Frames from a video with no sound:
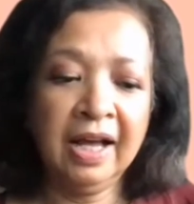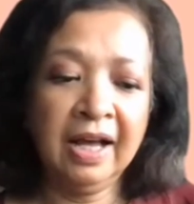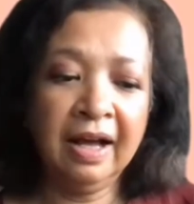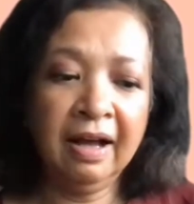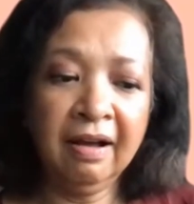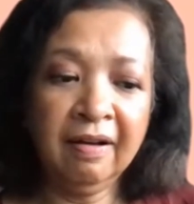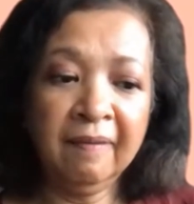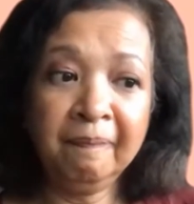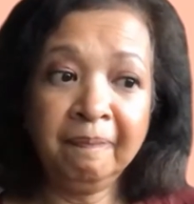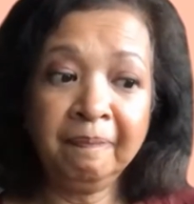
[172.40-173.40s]

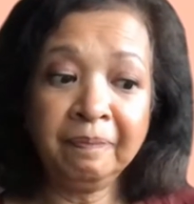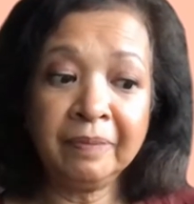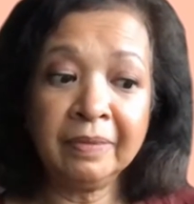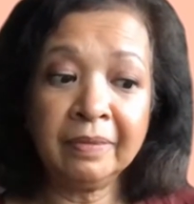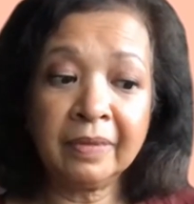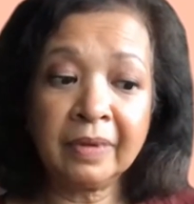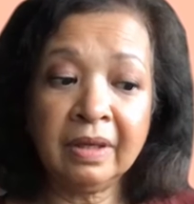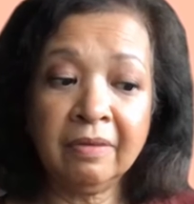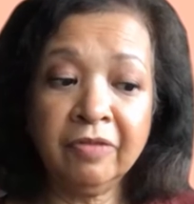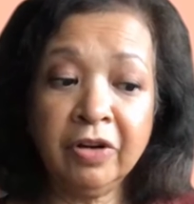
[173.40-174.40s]
um,
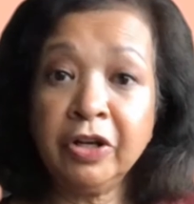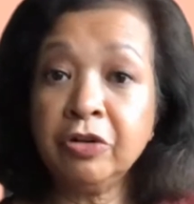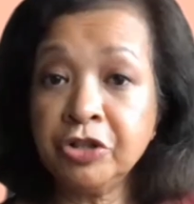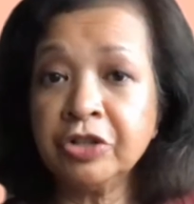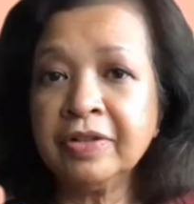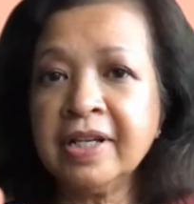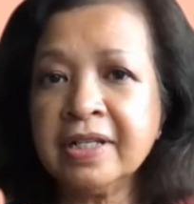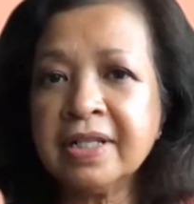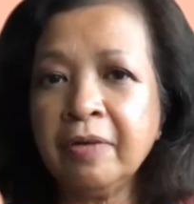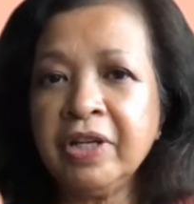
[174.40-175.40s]
very crucial
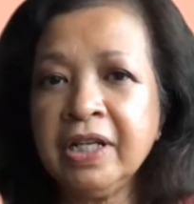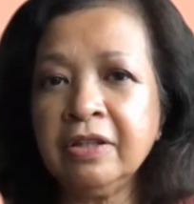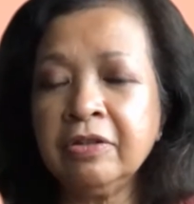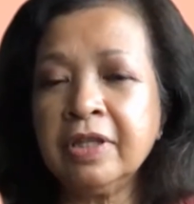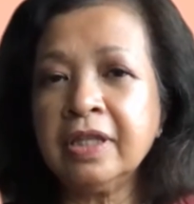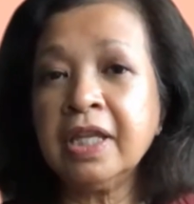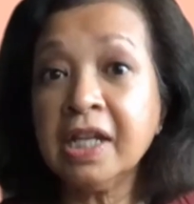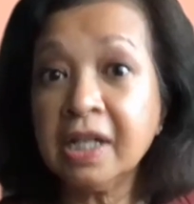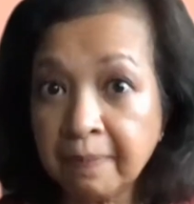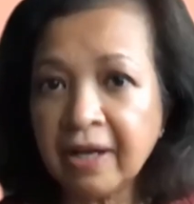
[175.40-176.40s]
things that we need to
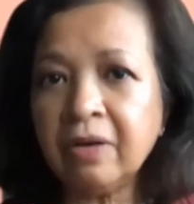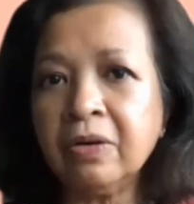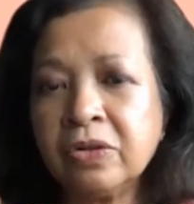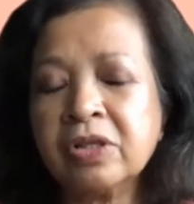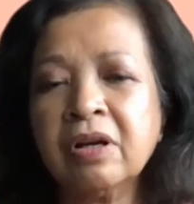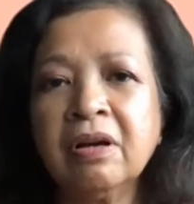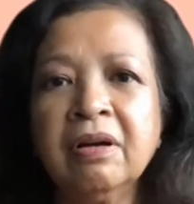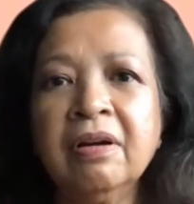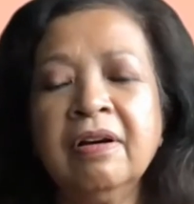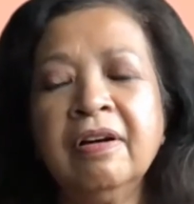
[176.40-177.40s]
think about
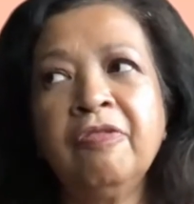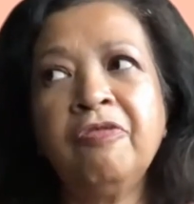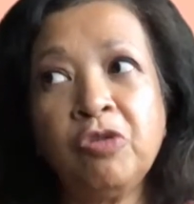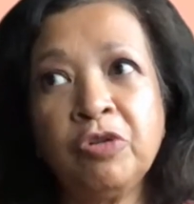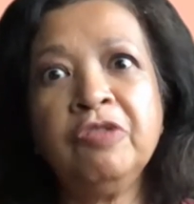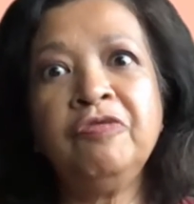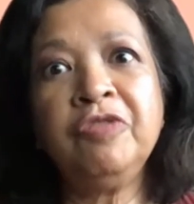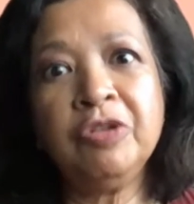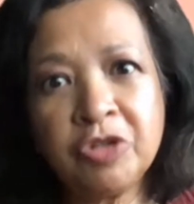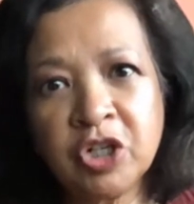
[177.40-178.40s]
for the
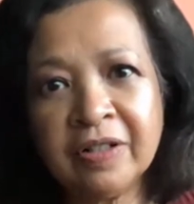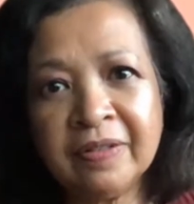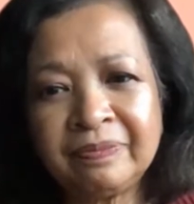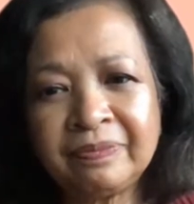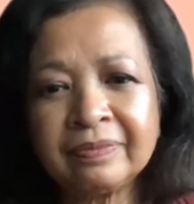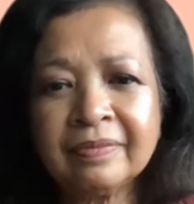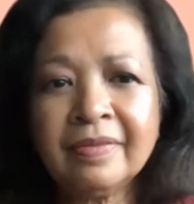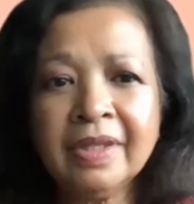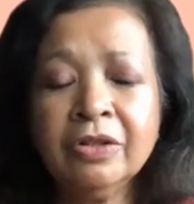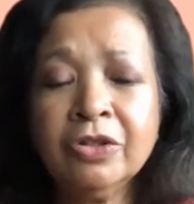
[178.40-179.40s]
future.
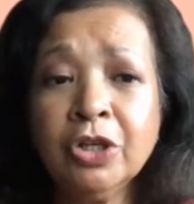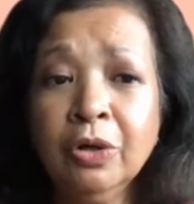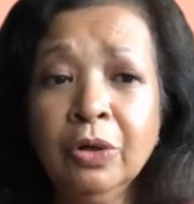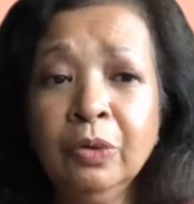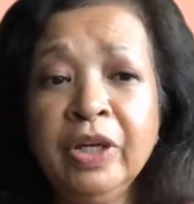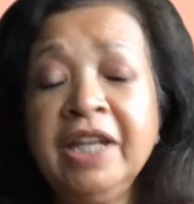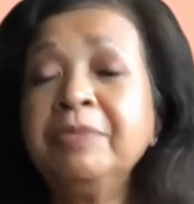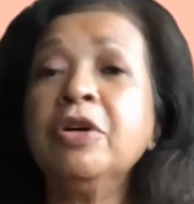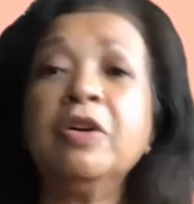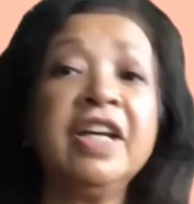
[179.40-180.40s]
So we keep
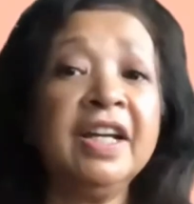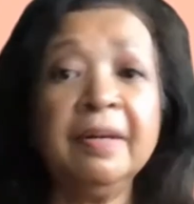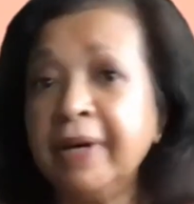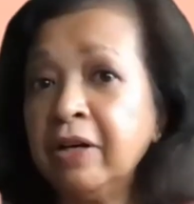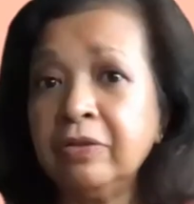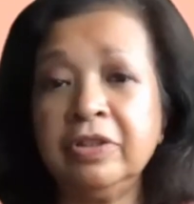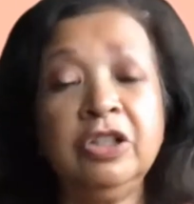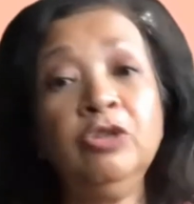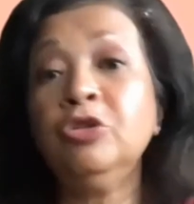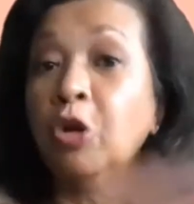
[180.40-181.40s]
talking about the
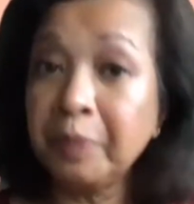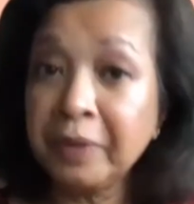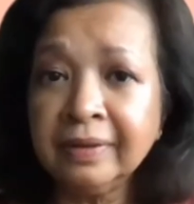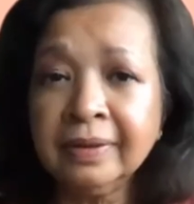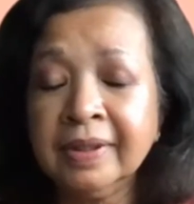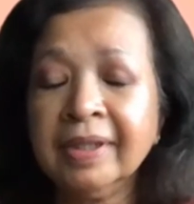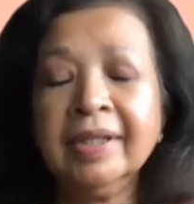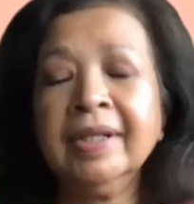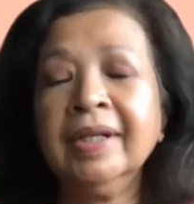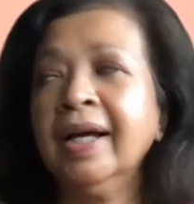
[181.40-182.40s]
new normal.
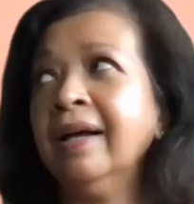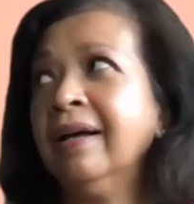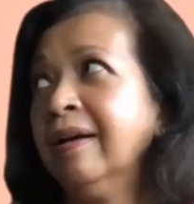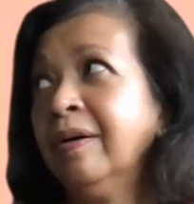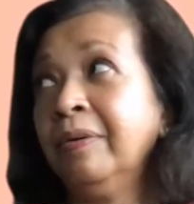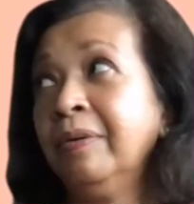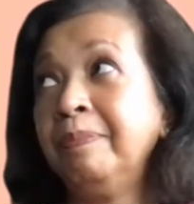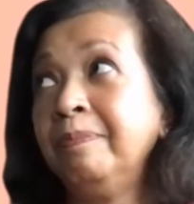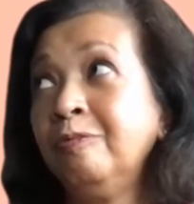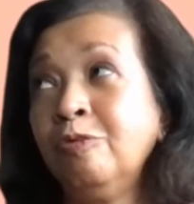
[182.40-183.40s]
Uh,
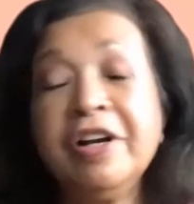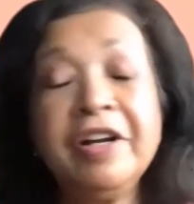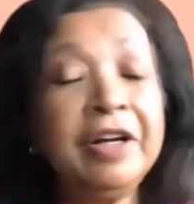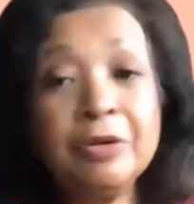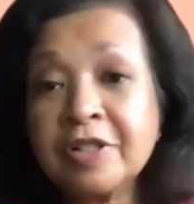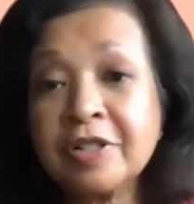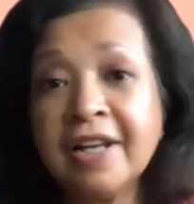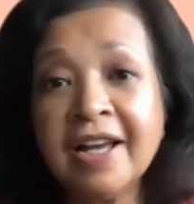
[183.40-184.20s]
what it looks like,